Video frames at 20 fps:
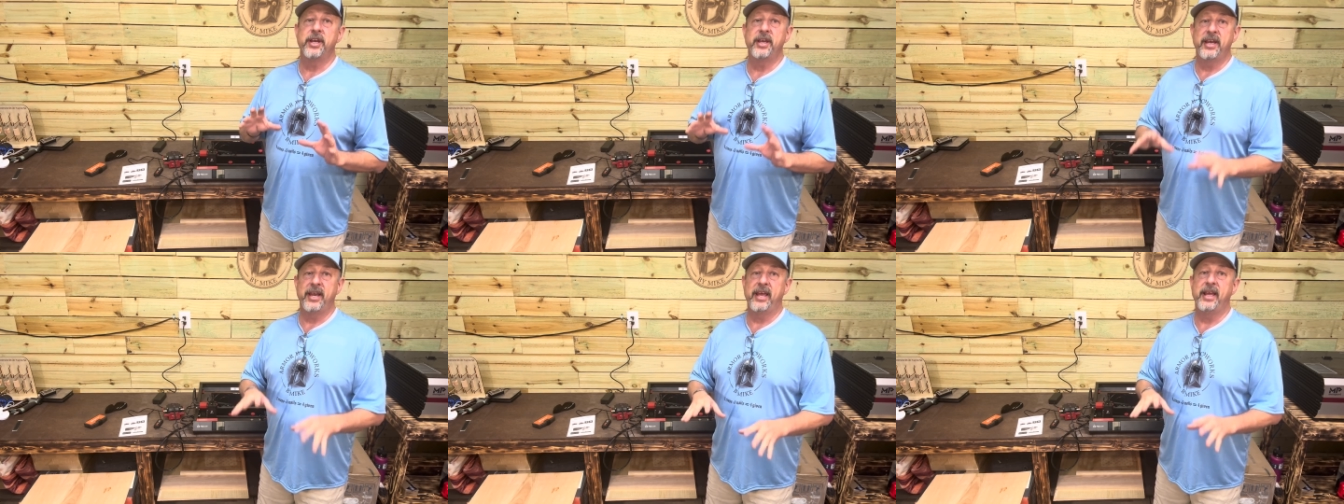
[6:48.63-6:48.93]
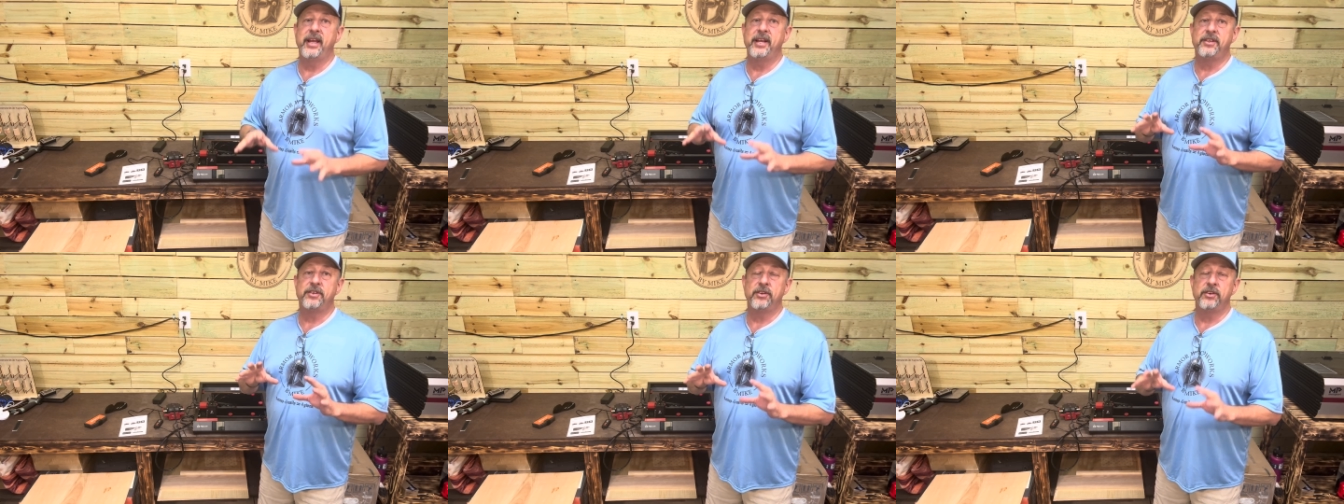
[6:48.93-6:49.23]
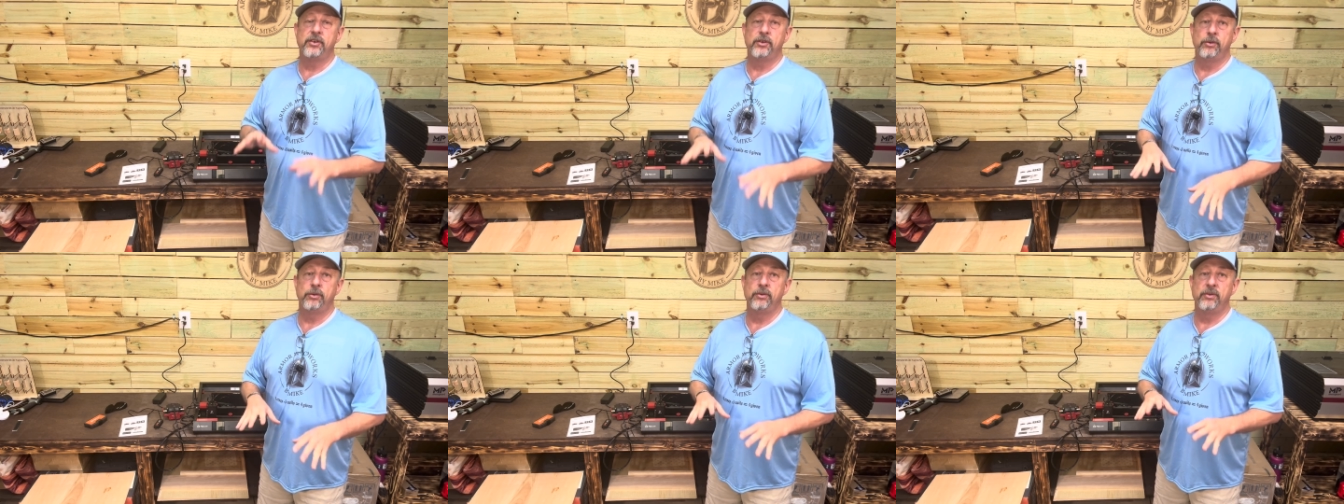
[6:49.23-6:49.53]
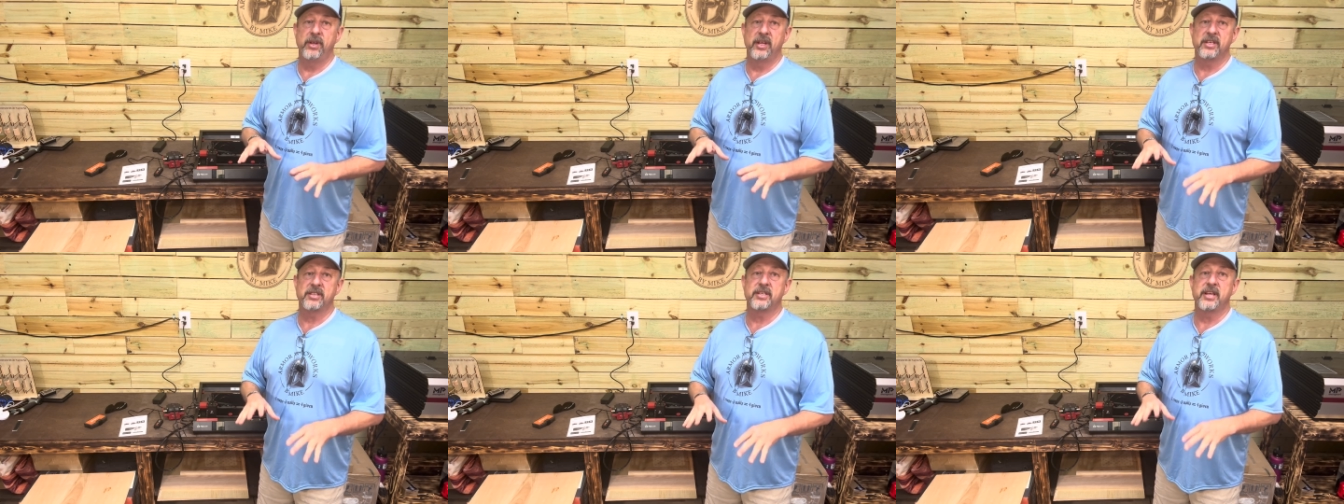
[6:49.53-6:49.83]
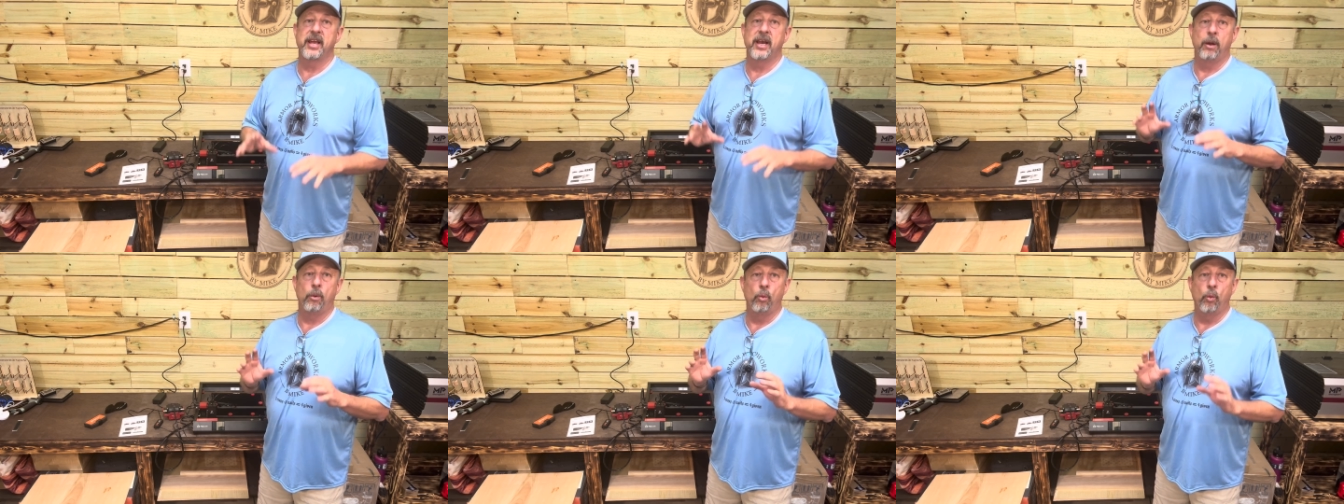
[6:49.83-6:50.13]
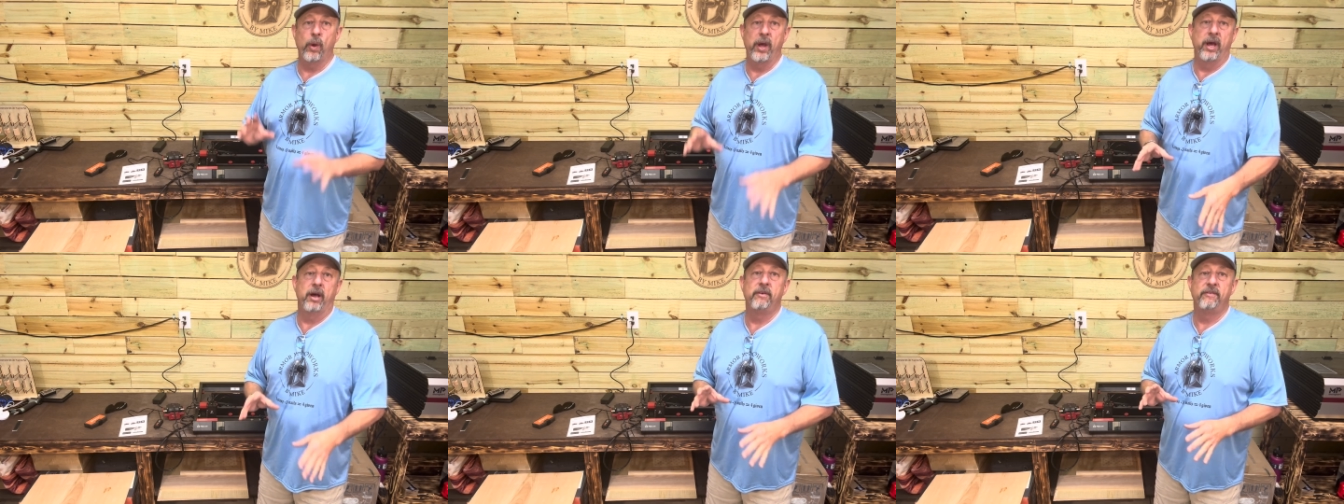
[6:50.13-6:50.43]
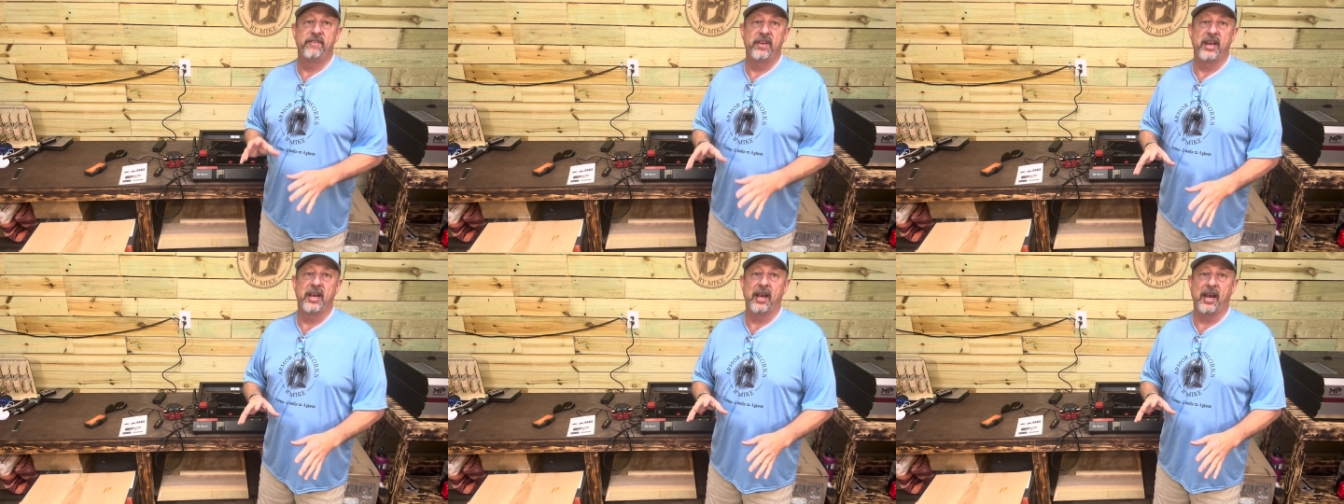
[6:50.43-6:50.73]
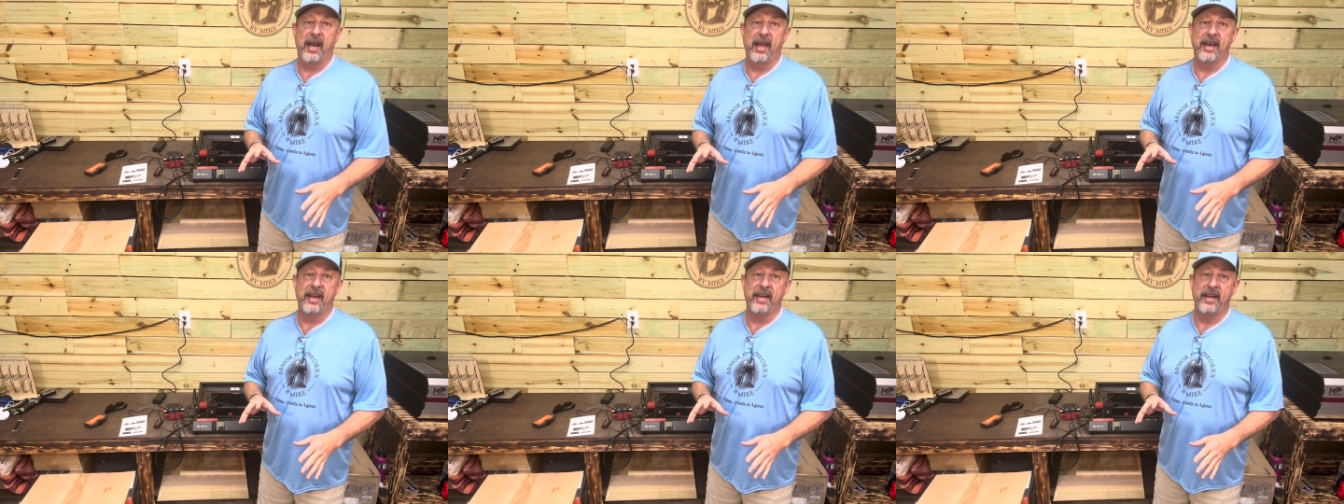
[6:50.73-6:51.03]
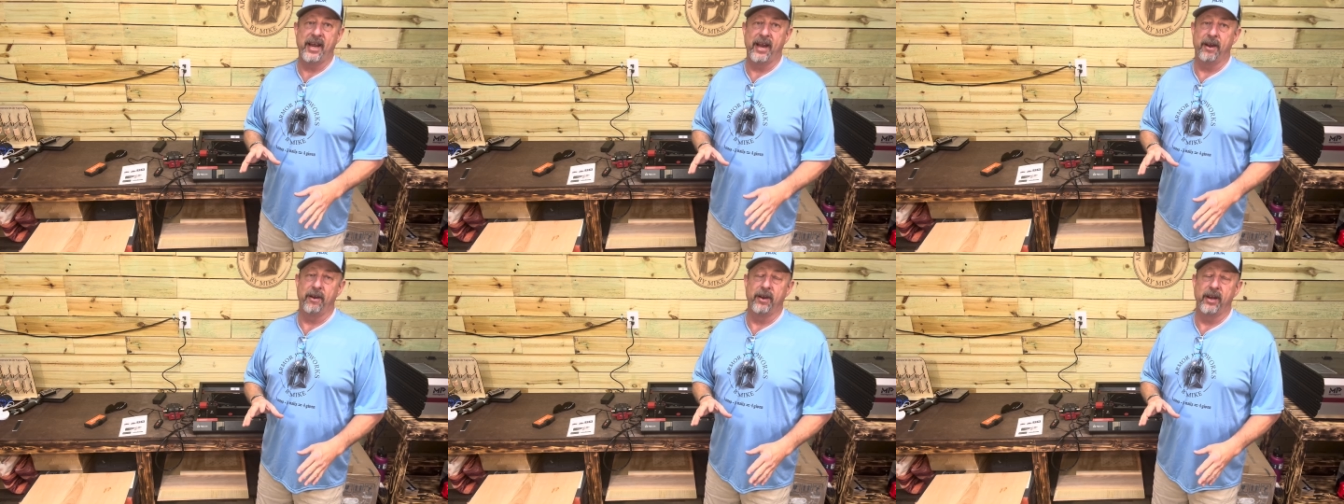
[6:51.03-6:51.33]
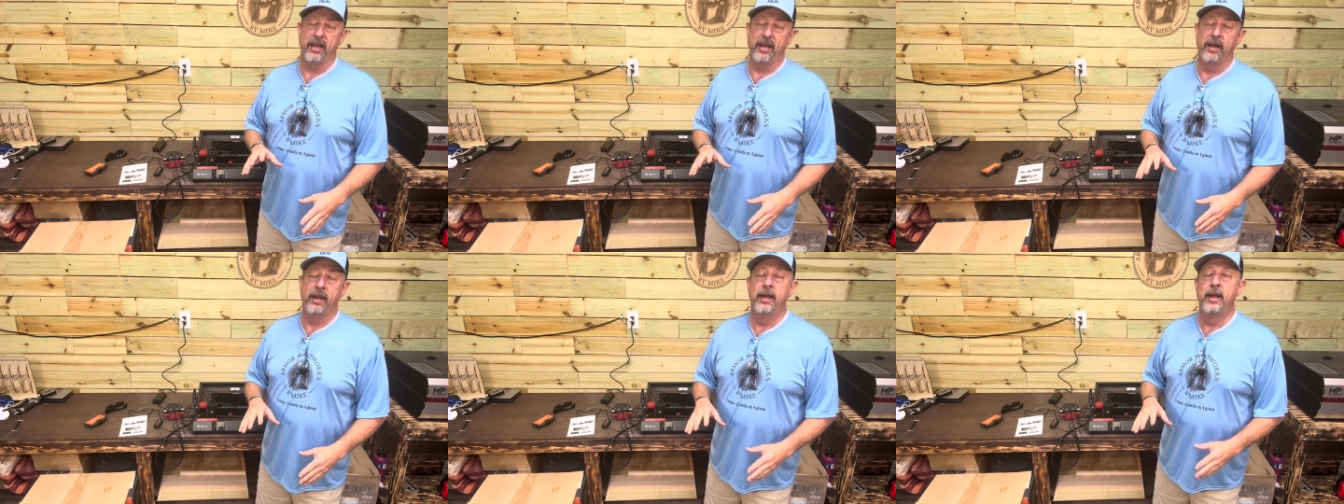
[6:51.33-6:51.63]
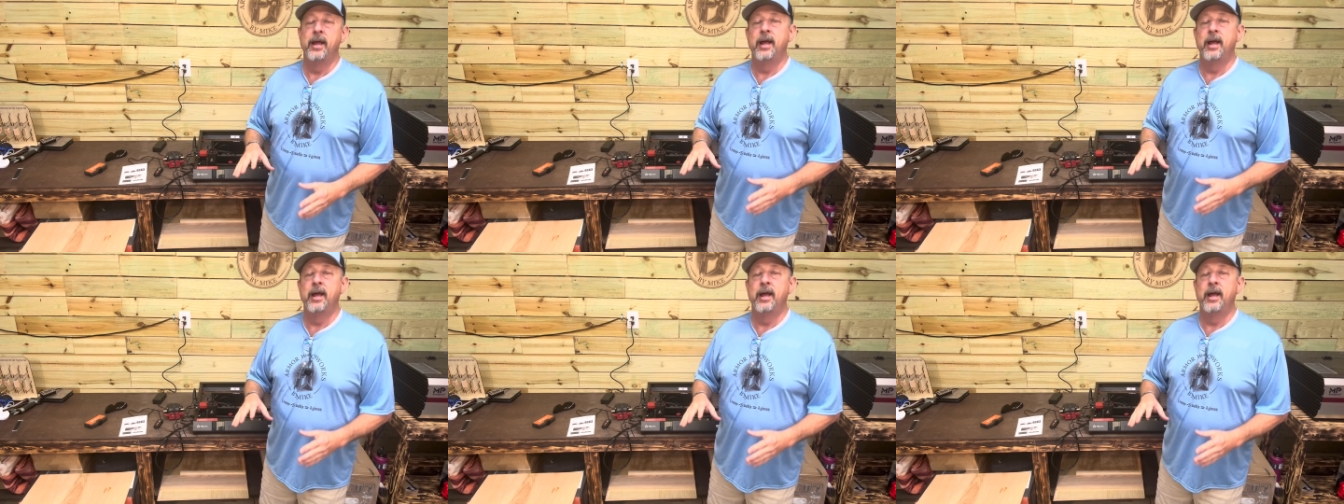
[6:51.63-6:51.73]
need to do this in a well ventilated area